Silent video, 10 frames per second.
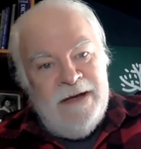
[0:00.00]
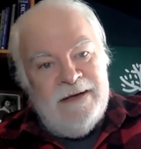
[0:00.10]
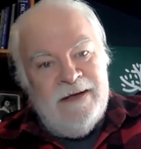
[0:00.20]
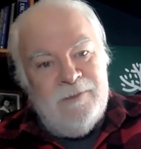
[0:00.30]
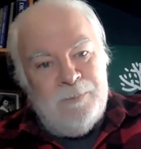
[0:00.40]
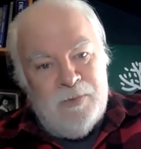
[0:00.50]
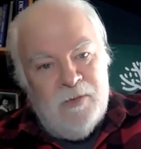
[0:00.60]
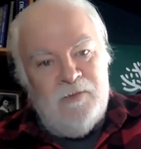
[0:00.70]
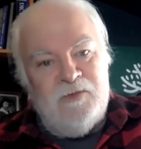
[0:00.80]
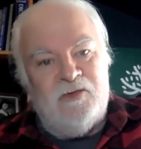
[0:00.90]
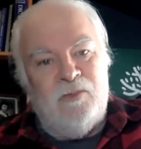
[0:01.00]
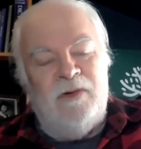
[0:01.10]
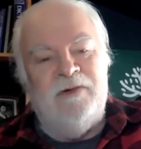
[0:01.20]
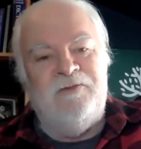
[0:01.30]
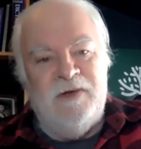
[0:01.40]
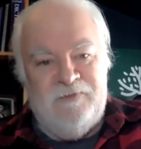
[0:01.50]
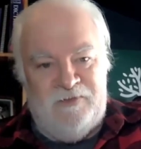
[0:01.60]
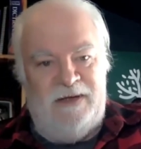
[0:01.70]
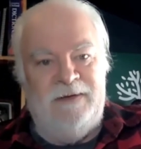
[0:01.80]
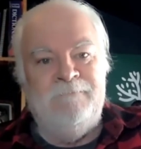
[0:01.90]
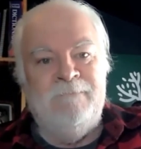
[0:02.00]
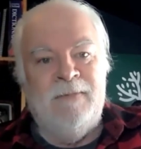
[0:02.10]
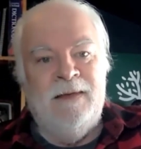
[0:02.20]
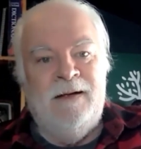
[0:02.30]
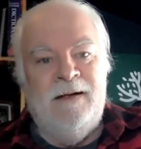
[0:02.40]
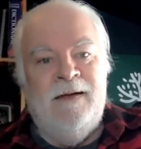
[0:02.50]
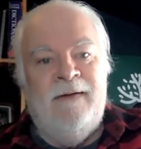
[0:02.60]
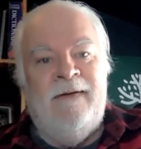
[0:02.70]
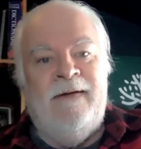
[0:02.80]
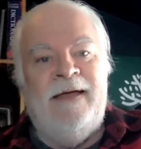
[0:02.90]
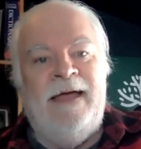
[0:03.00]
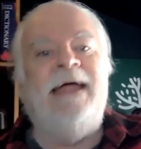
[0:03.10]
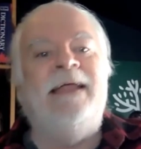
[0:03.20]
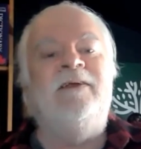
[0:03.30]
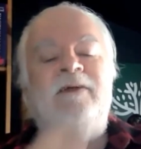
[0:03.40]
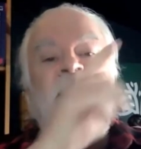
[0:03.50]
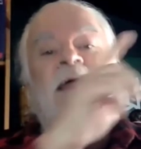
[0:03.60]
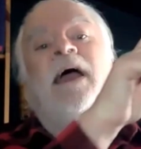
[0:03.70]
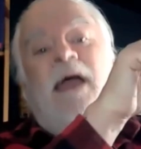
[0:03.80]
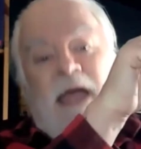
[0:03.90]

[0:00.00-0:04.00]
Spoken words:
when it had approached 150. And